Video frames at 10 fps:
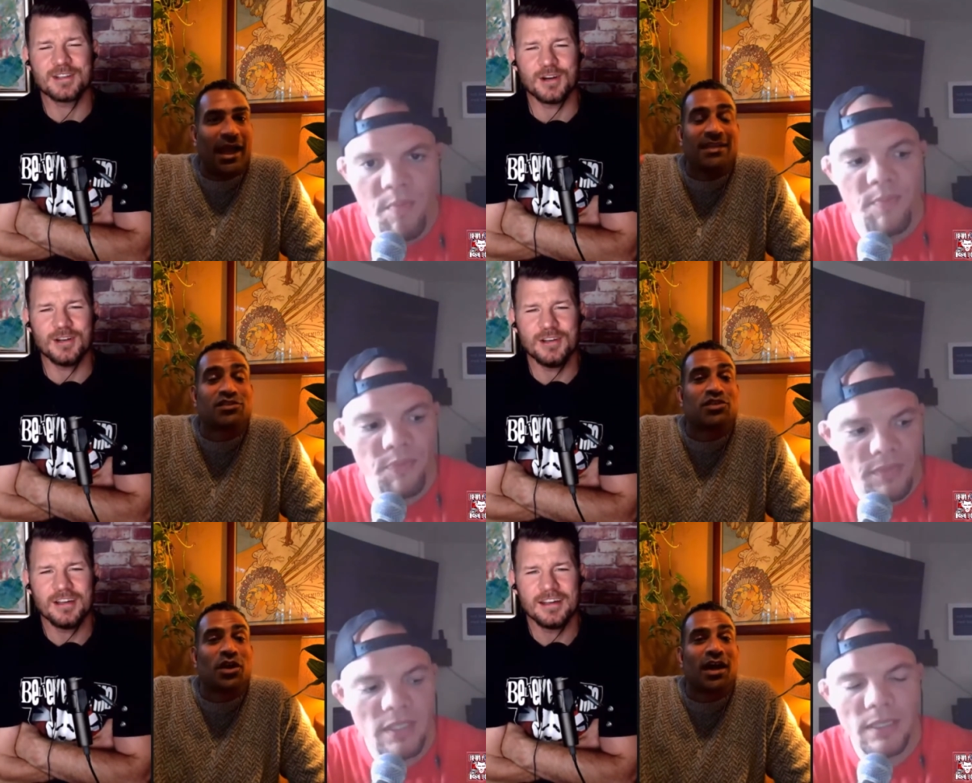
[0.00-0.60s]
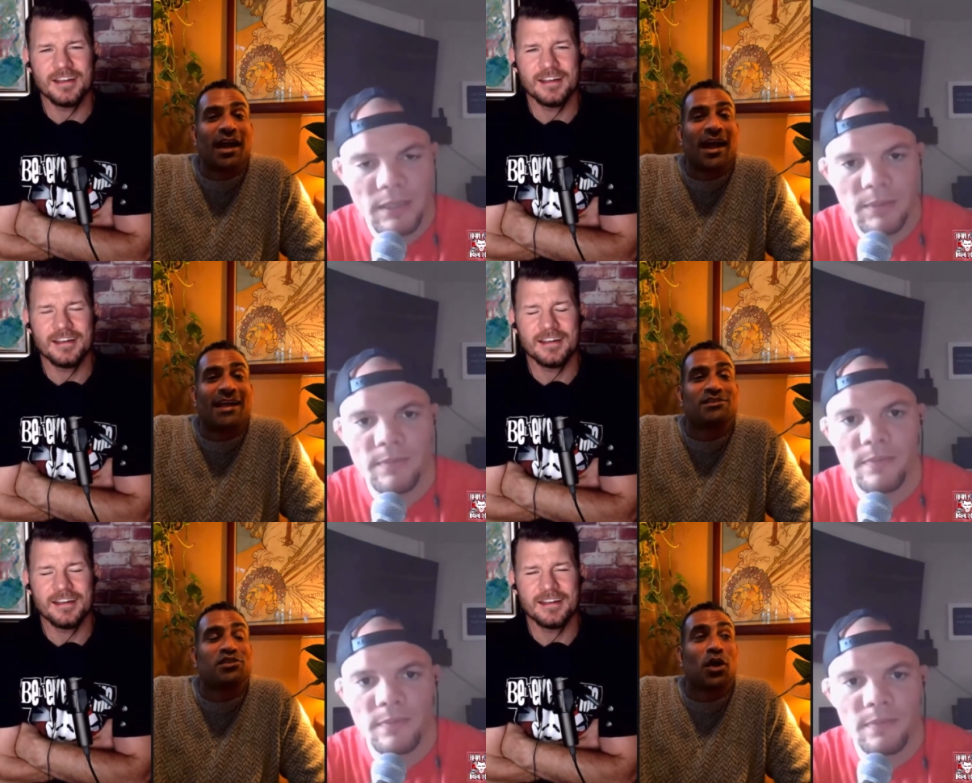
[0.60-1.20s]
Speaker 1: and good. So,
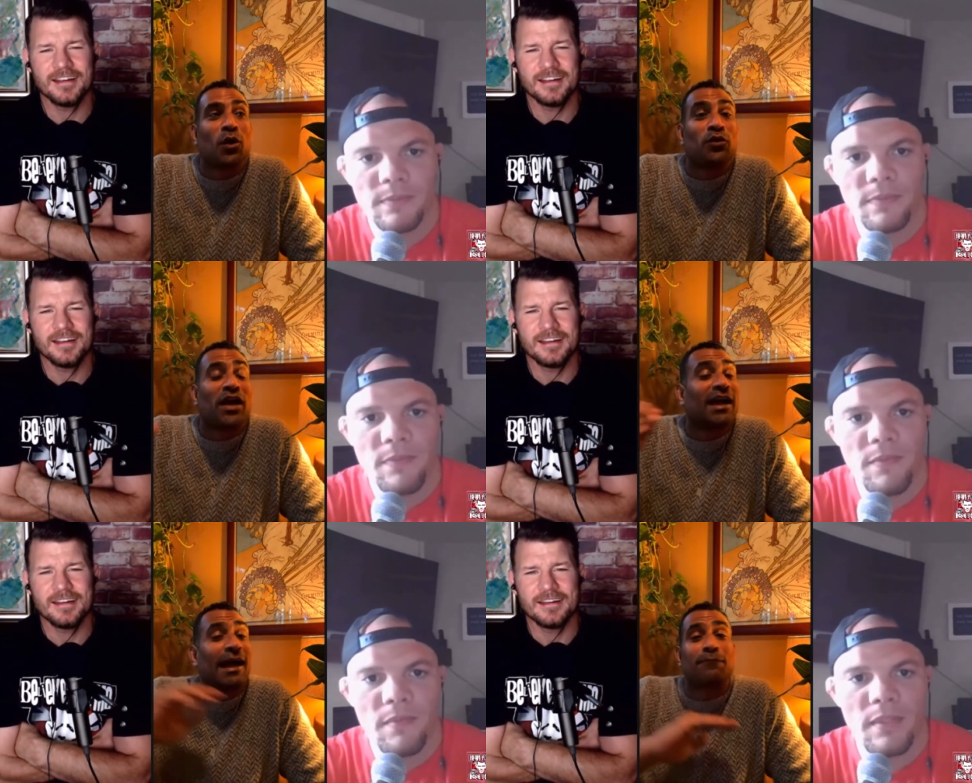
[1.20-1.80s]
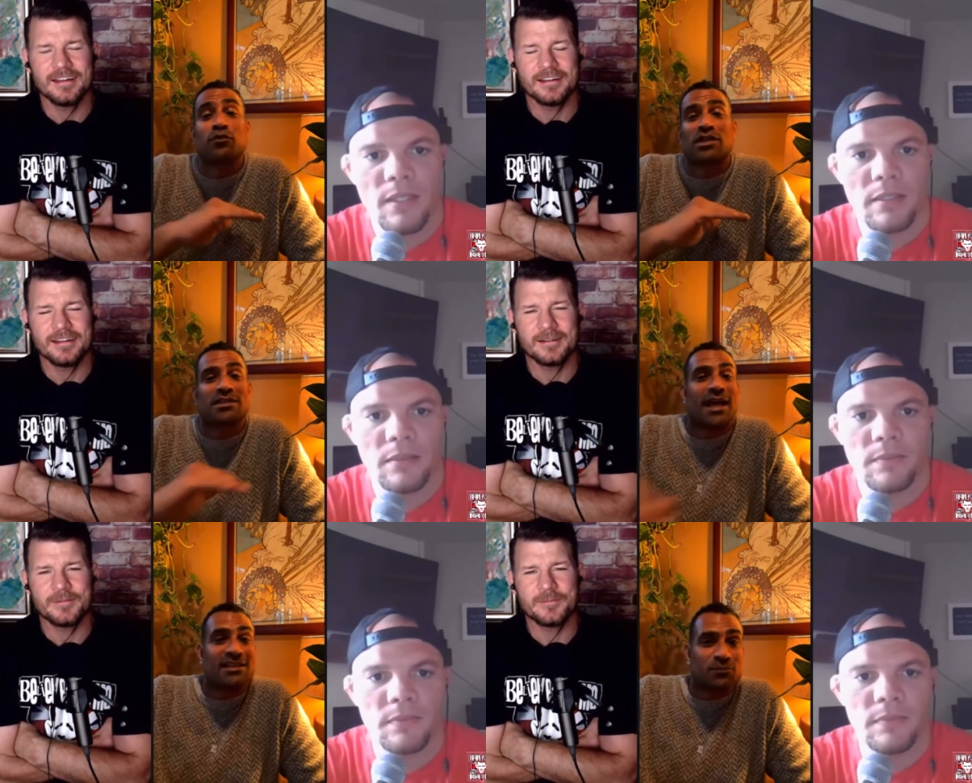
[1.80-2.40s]
and so the cops was
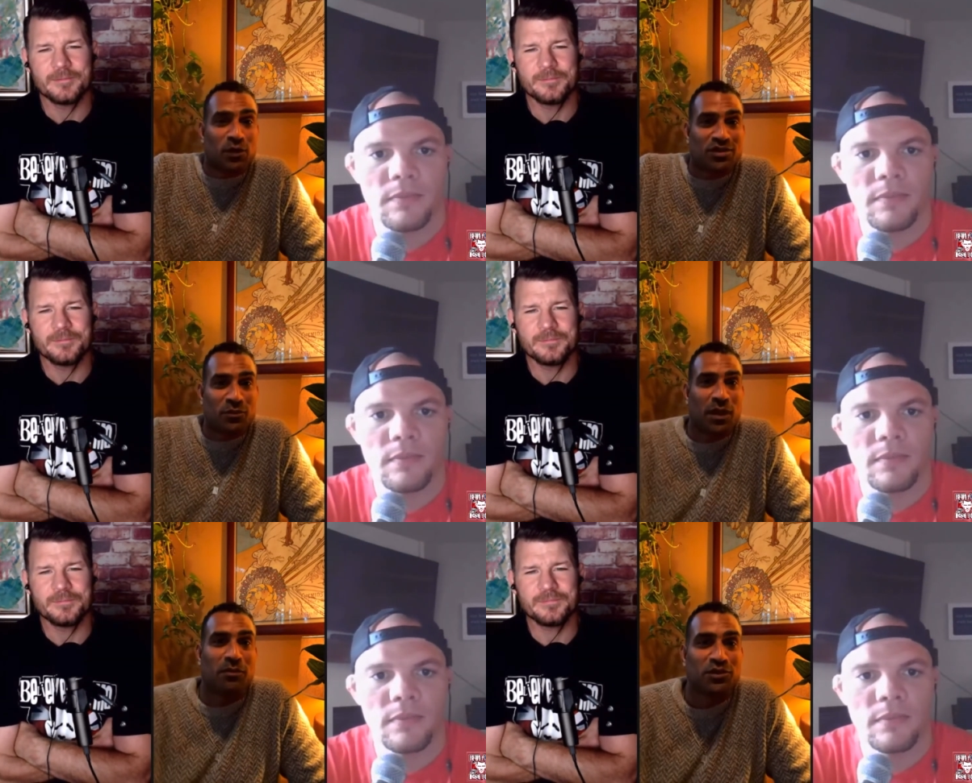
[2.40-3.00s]
not supposed to be able